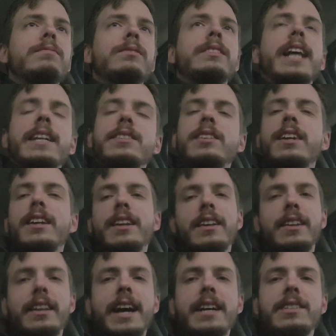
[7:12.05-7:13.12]
That's
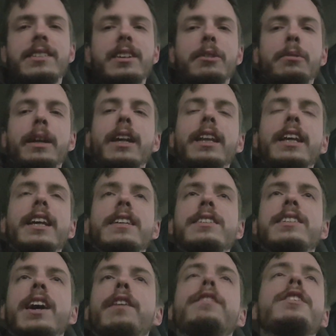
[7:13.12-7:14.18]
a really
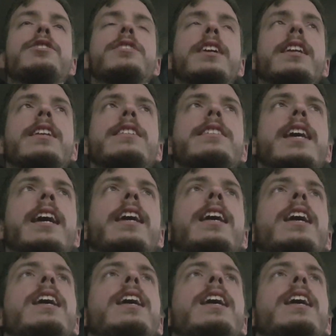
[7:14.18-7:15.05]
selfish thing to say.